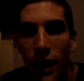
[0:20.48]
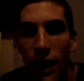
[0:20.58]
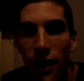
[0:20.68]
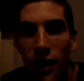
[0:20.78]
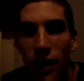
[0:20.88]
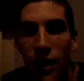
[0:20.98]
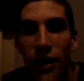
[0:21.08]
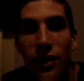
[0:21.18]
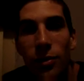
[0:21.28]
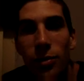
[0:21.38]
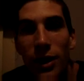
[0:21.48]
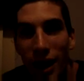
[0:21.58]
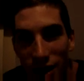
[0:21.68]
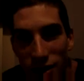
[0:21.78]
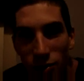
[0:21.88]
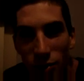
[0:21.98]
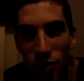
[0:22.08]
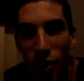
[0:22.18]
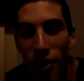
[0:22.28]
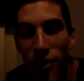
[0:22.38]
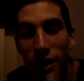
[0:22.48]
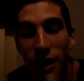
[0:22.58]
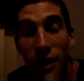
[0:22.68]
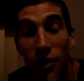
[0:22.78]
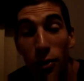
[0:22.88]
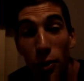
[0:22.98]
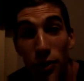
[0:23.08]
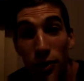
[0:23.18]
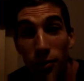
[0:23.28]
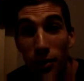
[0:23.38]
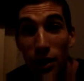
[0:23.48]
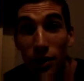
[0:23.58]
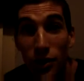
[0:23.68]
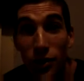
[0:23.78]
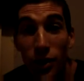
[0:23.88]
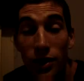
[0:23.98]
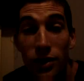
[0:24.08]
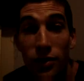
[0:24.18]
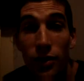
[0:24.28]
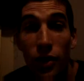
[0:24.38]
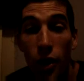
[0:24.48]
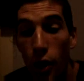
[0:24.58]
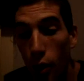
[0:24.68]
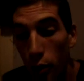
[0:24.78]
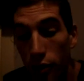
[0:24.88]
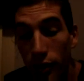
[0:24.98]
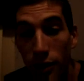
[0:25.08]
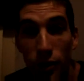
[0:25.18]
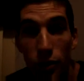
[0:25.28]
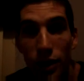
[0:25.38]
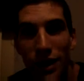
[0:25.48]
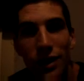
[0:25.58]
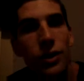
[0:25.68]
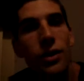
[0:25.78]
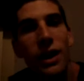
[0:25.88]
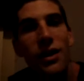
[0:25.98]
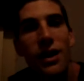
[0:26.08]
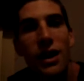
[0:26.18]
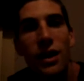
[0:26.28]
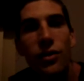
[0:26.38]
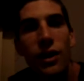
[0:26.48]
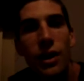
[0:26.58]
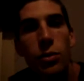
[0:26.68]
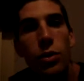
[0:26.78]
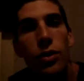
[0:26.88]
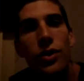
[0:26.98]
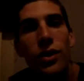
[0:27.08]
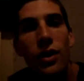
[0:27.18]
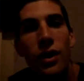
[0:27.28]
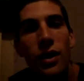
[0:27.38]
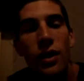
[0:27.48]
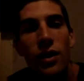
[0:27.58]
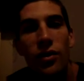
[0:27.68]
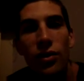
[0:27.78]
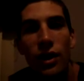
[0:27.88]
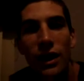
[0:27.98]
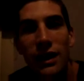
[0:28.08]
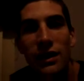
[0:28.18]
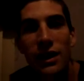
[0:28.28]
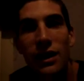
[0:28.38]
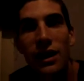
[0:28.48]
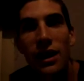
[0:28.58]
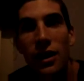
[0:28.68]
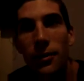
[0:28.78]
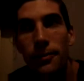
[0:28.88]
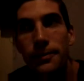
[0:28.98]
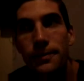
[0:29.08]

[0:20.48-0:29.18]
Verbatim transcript: and uh, his application was right on. He had an awesome illustration for the whole thing, which really illustrated the end of Hebrews very clearly and